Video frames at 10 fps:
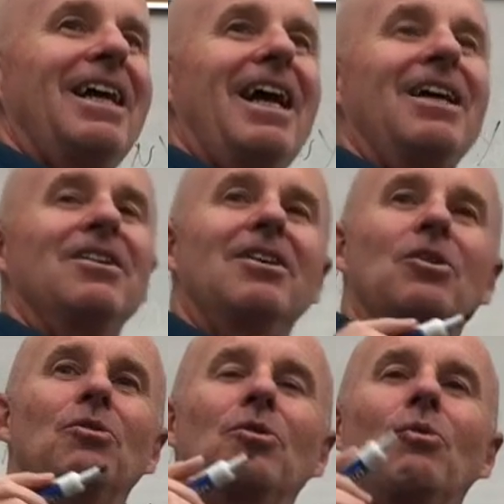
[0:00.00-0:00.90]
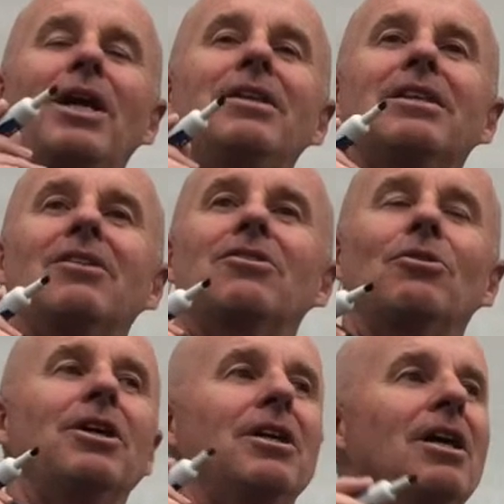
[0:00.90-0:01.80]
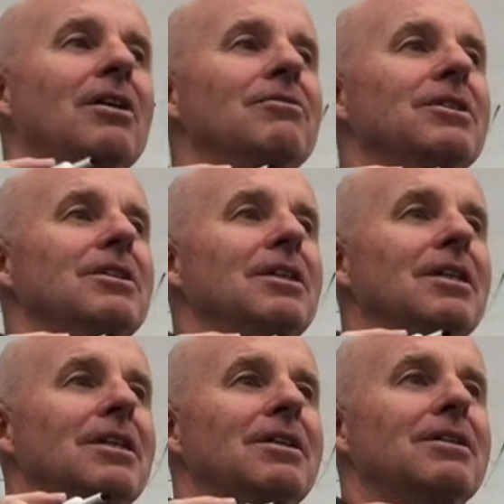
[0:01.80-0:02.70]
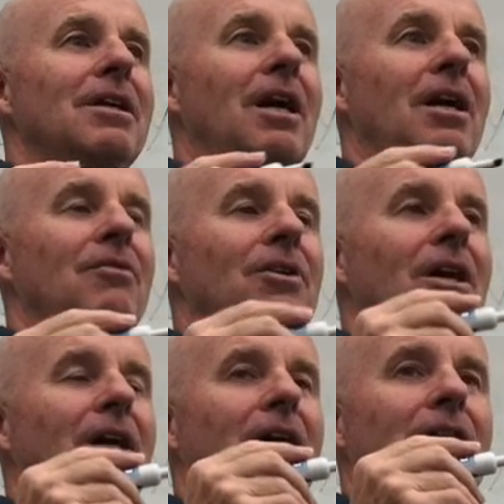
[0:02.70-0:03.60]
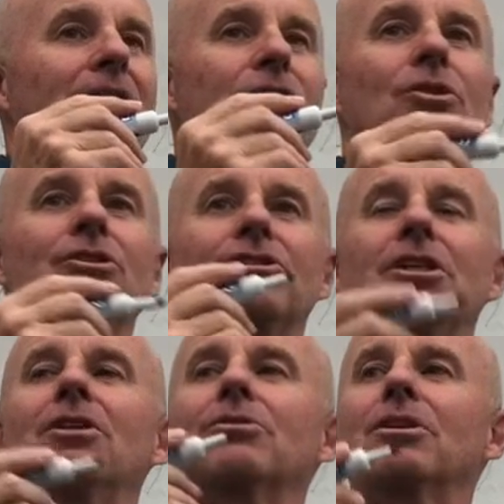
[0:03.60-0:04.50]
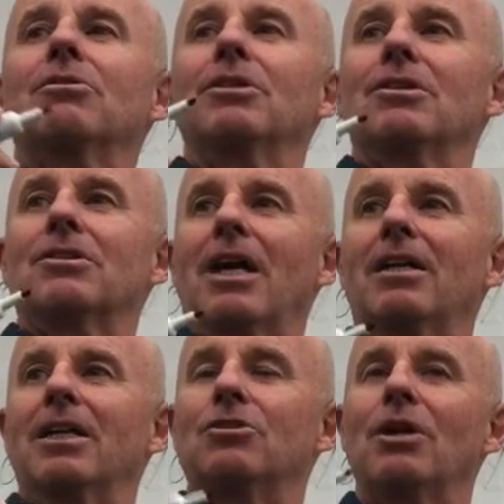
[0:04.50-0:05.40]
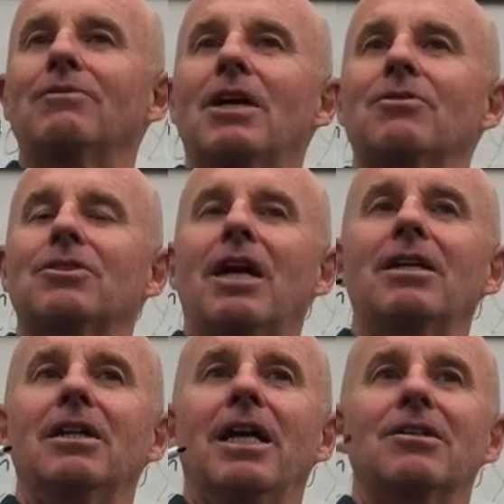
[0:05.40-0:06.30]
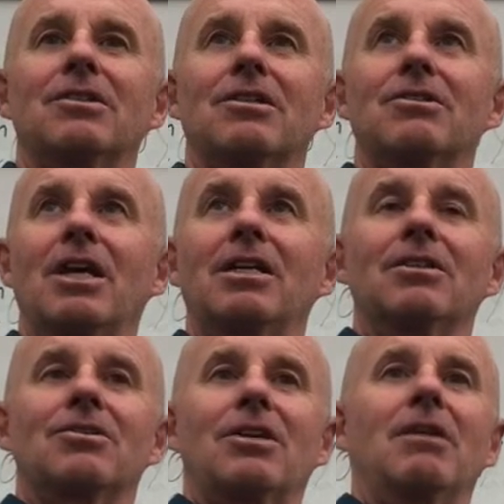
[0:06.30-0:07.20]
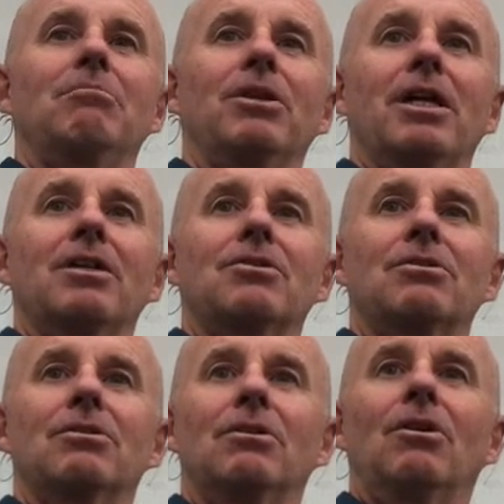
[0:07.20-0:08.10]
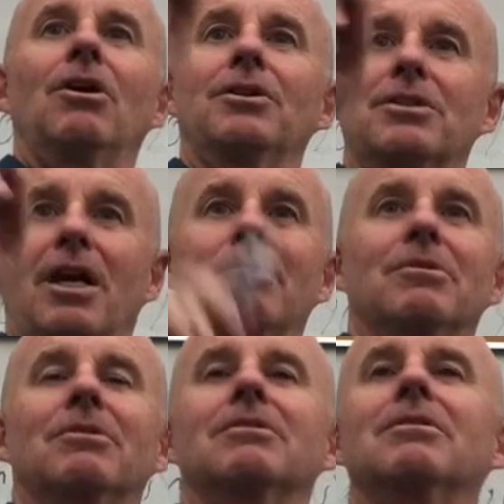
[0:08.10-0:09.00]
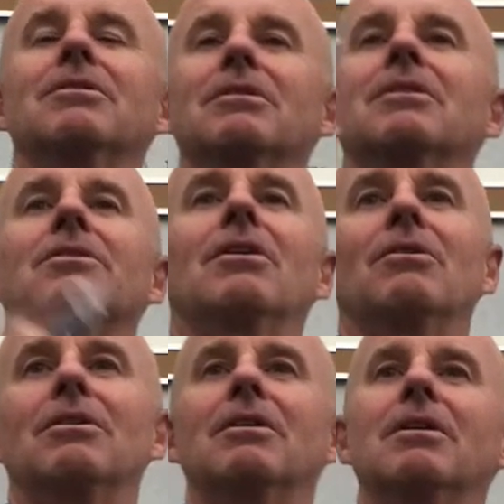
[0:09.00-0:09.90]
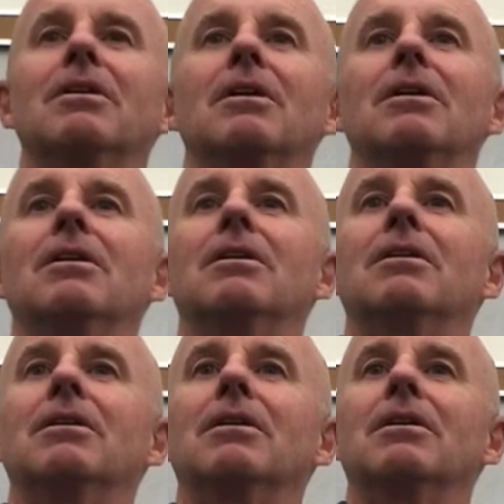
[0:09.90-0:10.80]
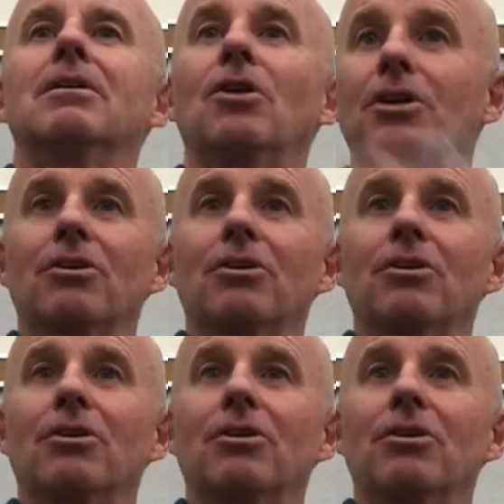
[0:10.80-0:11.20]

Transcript: the way that they thought of it's called geosynchronous satellites. You have to have satellites that stay in the same place all the time. Yeah. So, no, you're